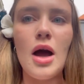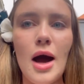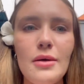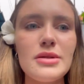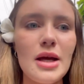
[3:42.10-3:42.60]

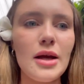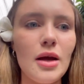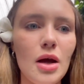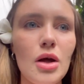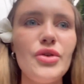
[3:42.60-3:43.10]
I was like,
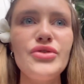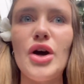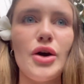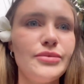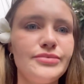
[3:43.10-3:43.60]

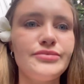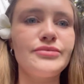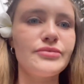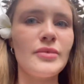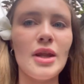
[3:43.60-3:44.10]
no.
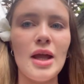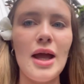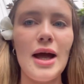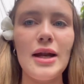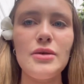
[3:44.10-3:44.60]

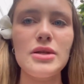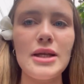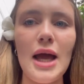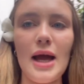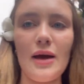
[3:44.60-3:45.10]
He was like,
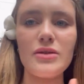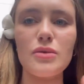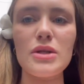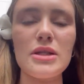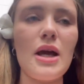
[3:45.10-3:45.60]
yeah, I have a
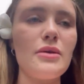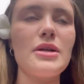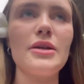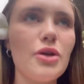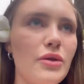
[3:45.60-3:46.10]
swastika. I was
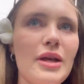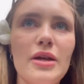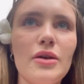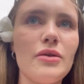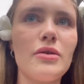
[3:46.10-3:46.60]
like, no, thank
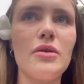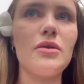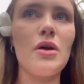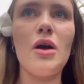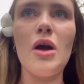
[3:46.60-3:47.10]
you.
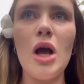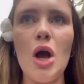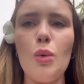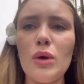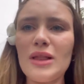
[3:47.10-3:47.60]

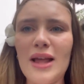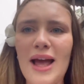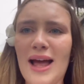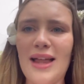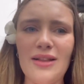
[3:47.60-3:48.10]
What the
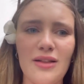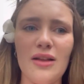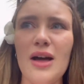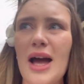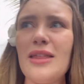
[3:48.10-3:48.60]
hell?
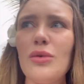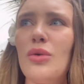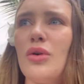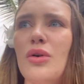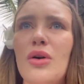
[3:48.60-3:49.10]
I
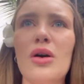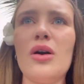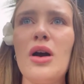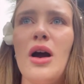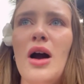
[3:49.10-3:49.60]
thought,
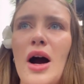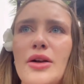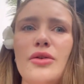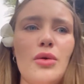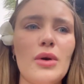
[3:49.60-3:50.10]
I
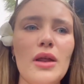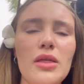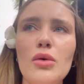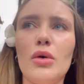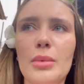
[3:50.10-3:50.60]
don't know what I
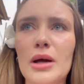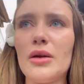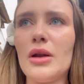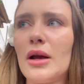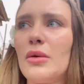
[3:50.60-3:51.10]
thought, but
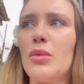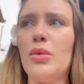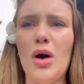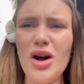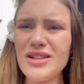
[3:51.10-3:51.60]
like, what?